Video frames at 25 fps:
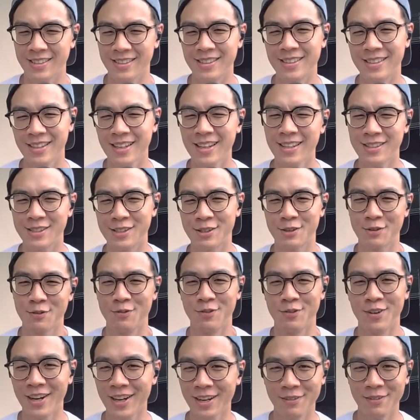Yeah, it's a good
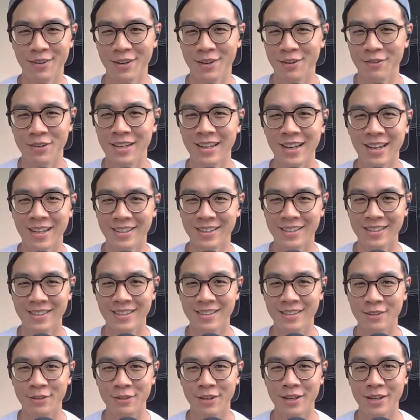vibe. I really like it, you
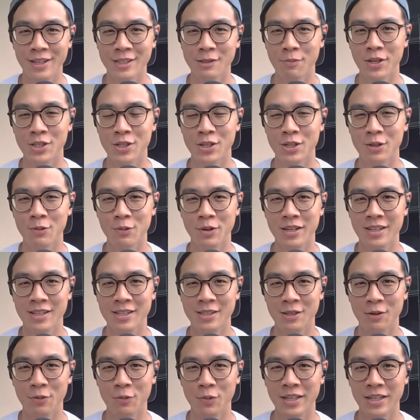know, especially when
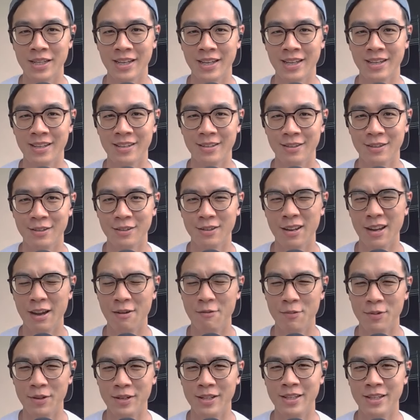it's a weekend.
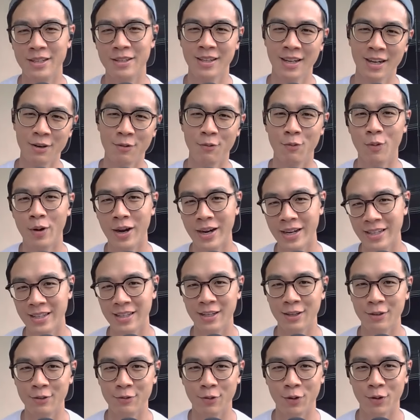Everybody kind of wind
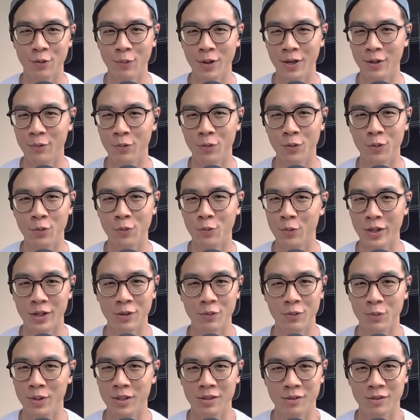down from one whole week
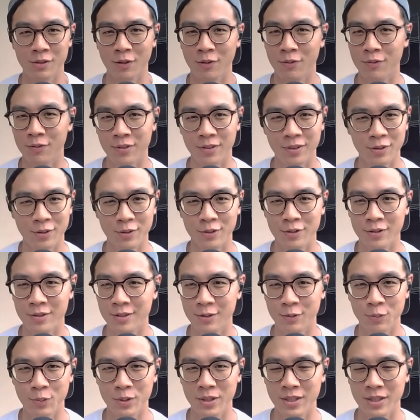worth of, you know,
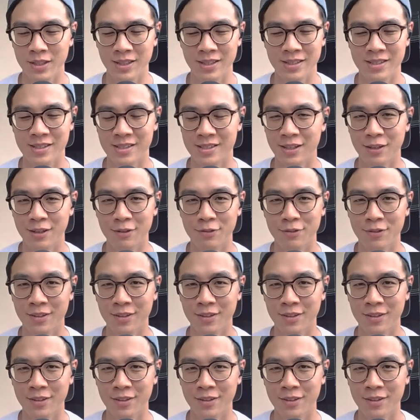work and stuff.